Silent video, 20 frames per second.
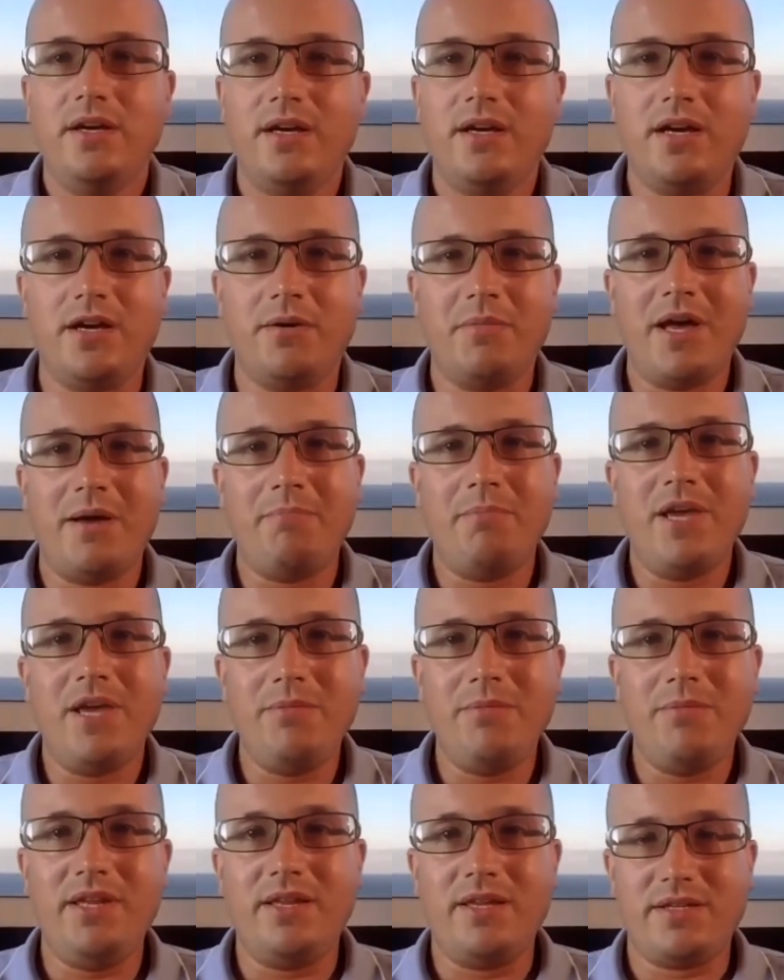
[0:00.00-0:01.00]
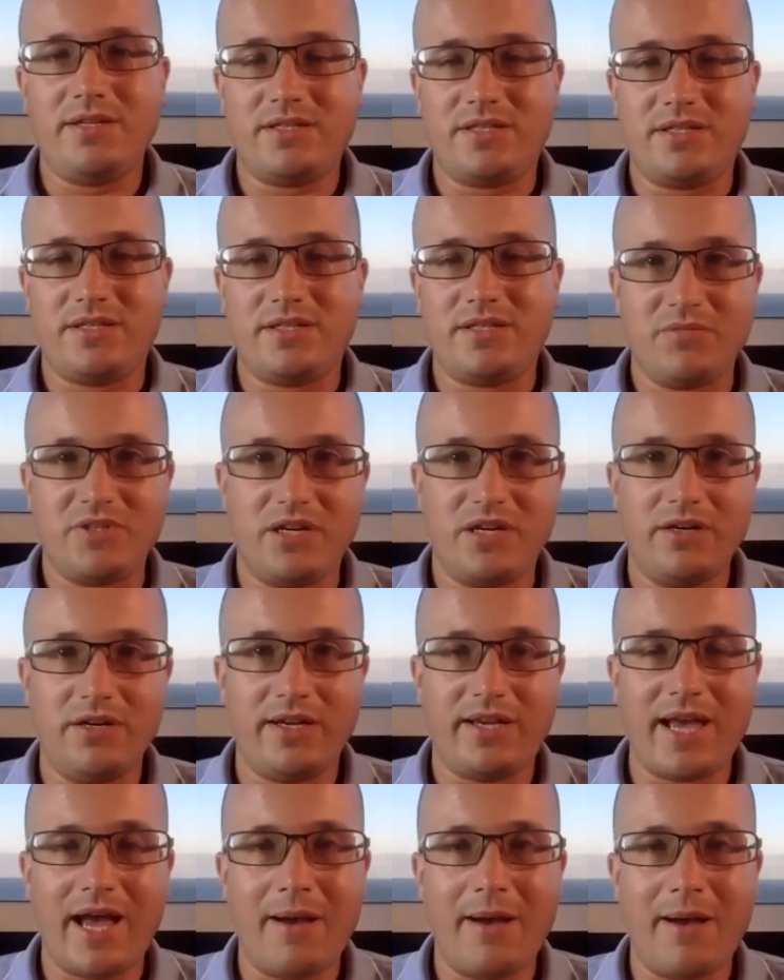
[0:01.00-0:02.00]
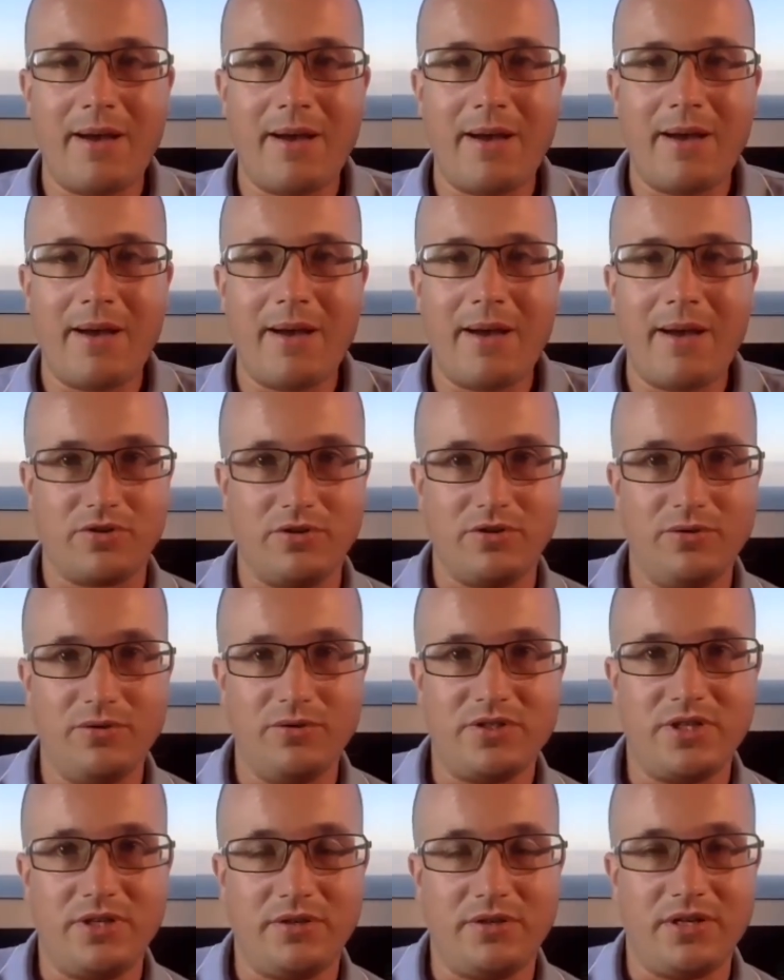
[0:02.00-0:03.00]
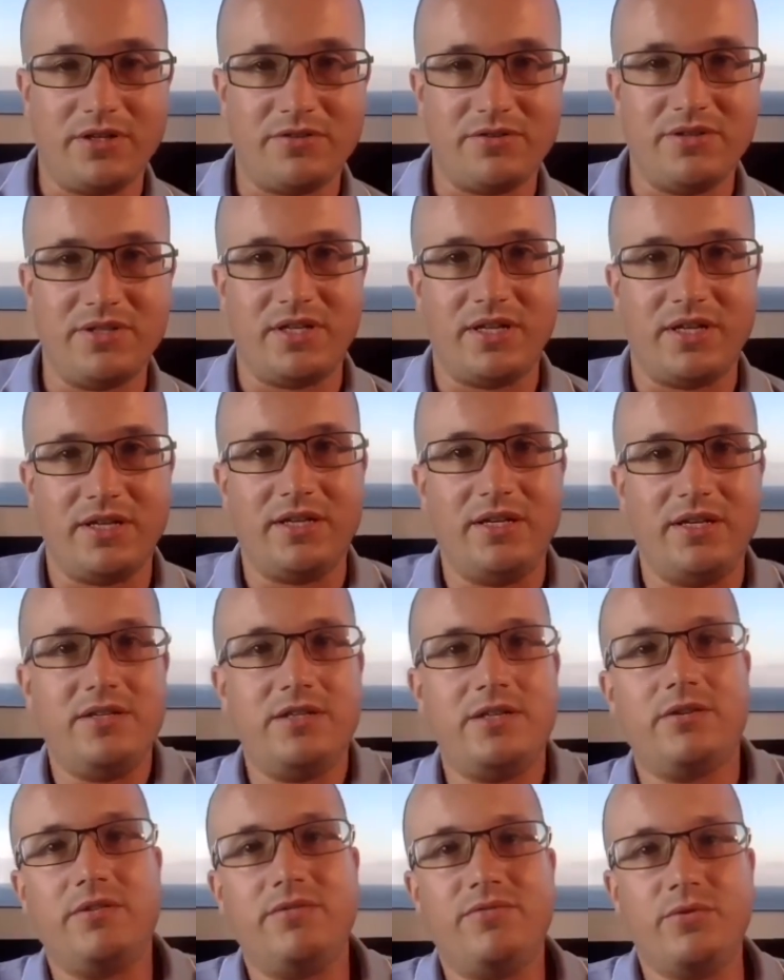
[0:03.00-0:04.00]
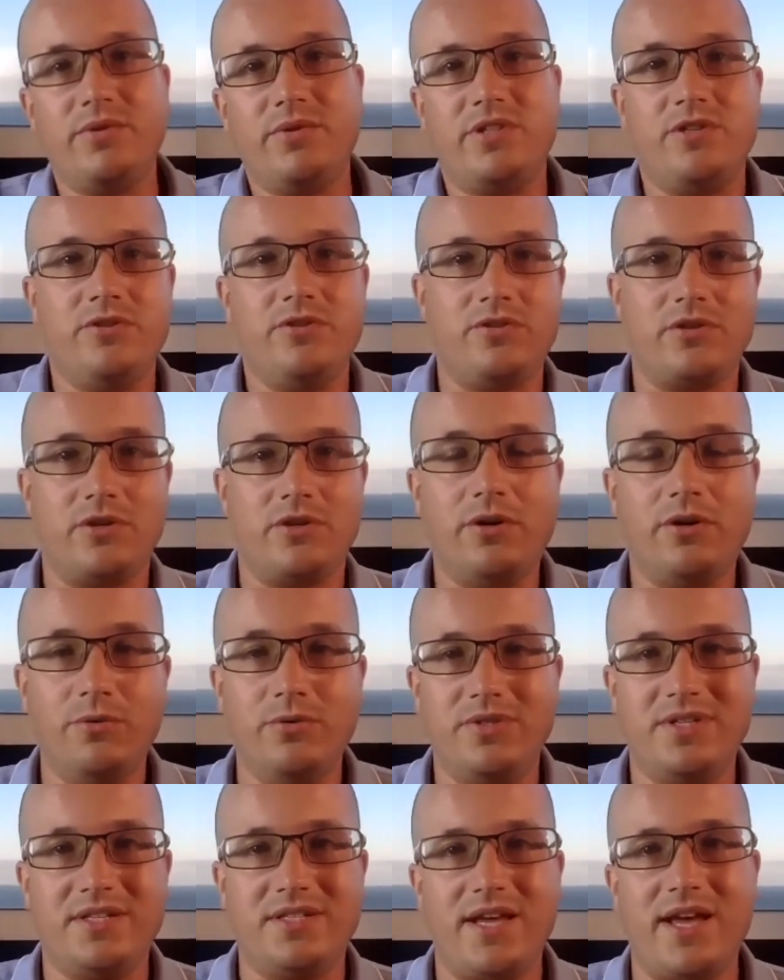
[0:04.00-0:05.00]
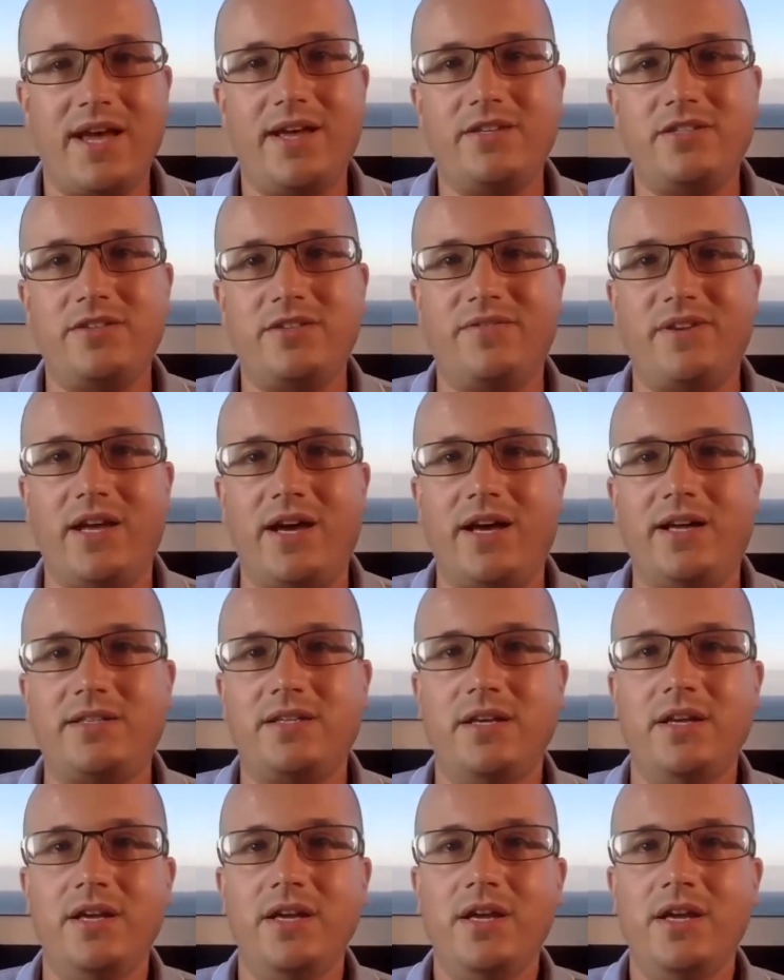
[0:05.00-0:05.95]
And maybe there's some tight capital controls. So countries like India have always used gold as a hedge for that.